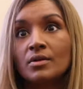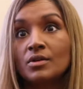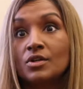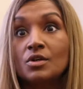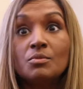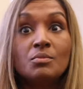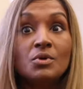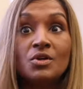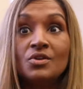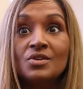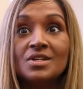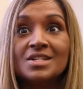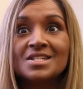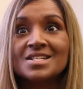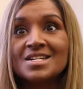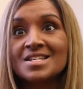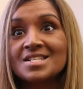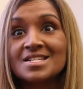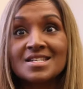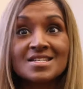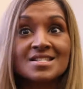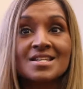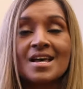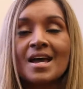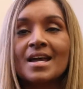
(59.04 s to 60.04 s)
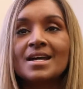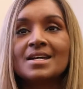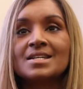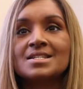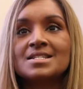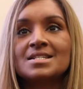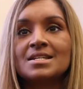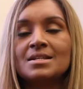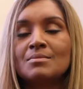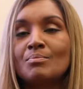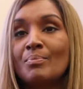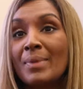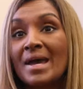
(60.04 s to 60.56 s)
community,
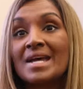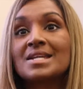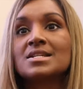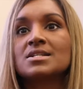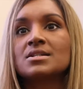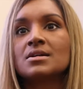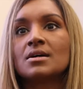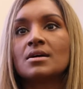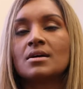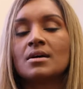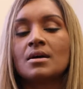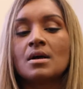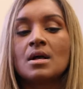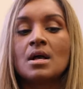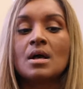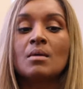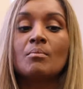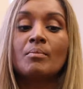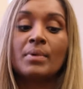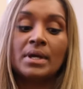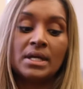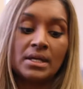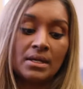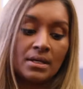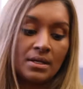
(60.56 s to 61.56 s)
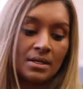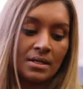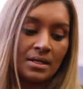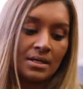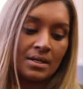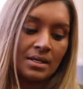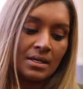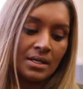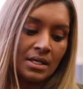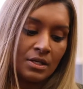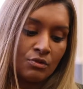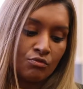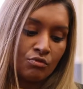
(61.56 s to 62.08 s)
society better. But
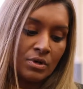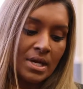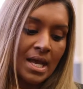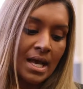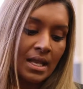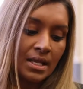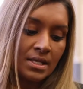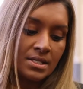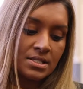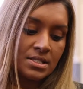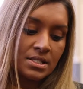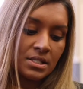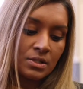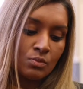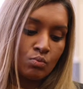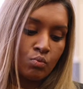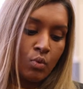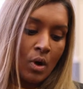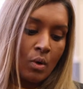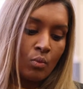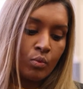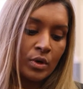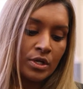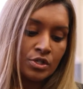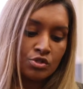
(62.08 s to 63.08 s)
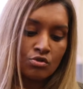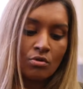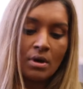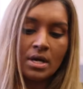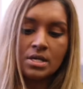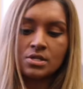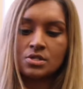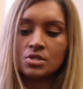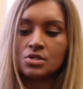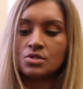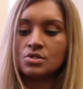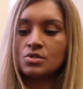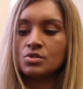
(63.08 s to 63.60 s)
in reality, what we're
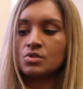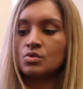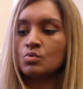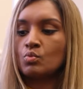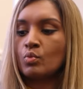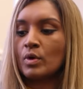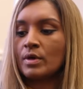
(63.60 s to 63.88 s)
trying to do